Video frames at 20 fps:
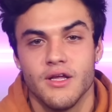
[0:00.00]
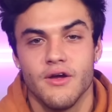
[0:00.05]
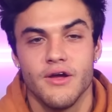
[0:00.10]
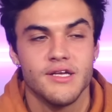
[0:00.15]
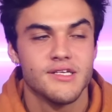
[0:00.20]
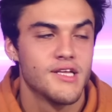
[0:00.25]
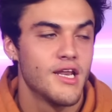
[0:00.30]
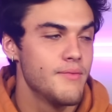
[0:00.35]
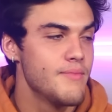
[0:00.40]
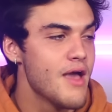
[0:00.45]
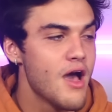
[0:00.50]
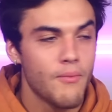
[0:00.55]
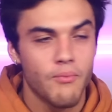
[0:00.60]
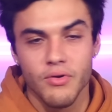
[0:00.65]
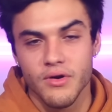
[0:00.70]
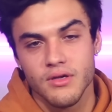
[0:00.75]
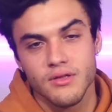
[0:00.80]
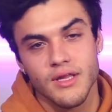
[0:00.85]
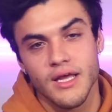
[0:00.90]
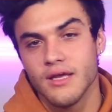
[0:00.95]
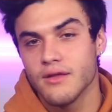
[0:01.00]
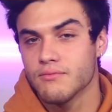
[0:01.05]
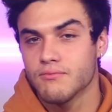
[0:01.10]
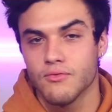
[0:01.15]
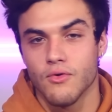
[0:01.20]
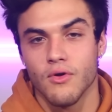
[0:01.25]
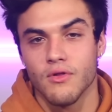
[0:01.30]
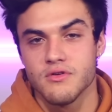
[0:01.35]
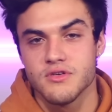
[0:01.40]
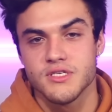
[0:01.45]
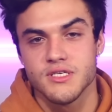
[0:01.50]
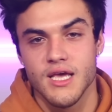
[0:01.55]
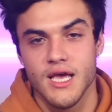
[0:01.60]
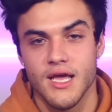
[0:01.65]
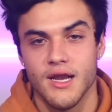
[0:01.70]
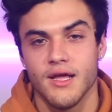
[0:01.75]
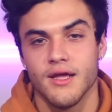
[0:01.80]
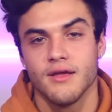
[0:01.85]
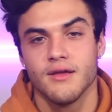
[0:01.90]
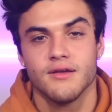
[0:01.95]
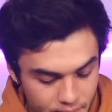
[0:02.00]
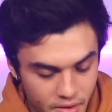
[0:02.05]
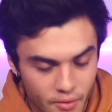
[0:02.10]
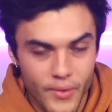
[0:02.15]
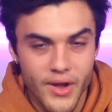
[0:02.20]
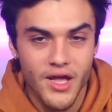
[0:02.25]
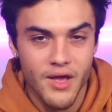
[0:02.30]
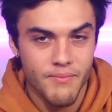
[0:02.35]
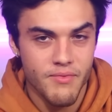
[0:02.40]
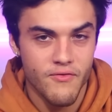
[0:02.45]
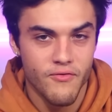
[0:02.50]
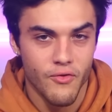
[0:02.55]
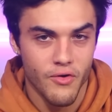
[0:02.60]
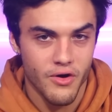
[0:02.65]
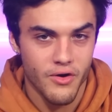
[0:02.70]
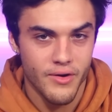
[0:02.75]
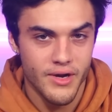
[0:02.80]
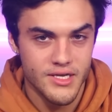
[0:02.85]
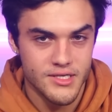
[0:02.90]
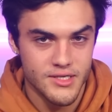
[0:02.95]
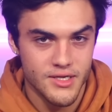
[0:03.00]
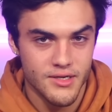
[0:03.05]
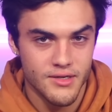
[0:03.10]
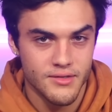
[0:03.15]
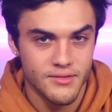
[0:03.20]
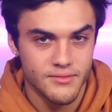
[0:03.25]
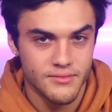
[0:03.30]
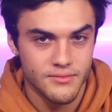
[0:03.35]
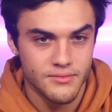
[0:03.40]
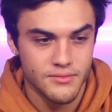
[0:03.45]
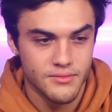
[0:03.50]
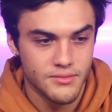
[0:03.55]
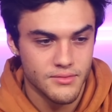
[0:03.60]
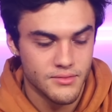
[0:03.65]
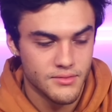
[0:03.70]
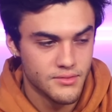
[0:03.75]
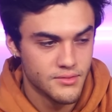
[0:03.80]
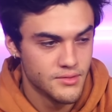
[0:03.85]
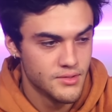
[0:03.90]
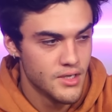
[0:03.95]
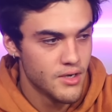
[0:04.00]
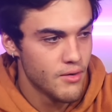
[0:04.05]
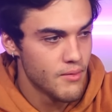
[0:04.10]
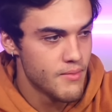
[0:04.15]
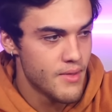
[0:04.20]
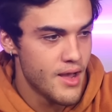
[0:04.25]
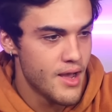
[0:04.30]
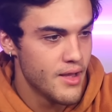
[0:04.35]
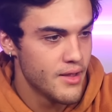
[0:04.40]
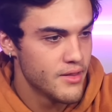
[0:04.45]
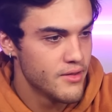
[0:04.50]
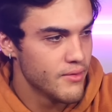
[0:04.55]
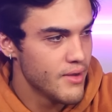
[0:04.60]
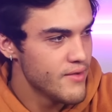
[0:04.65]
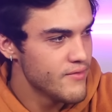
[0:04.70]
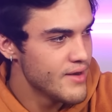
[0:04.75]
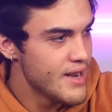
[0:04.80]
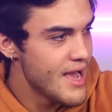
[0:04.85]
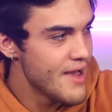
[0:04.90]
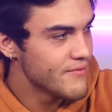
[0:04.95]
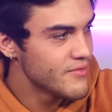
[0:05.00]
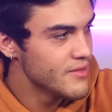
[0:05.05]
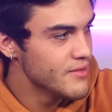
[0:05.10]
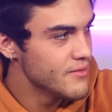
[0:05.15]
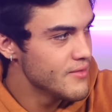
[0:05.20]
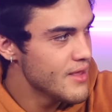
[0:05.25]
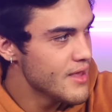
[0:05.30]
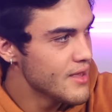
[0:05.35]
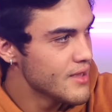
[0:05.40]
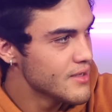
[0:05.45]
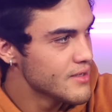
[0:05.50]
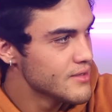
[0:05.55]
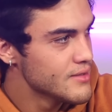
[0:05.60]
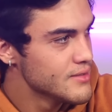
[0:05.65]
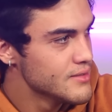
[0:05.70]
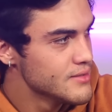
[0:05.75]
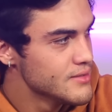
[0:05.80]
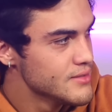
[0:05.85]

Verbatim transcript: You know, he's gonna be out pretty late roller skating. I'm gonna wake up before Grayson. No, I'm not. Do I even have to do that?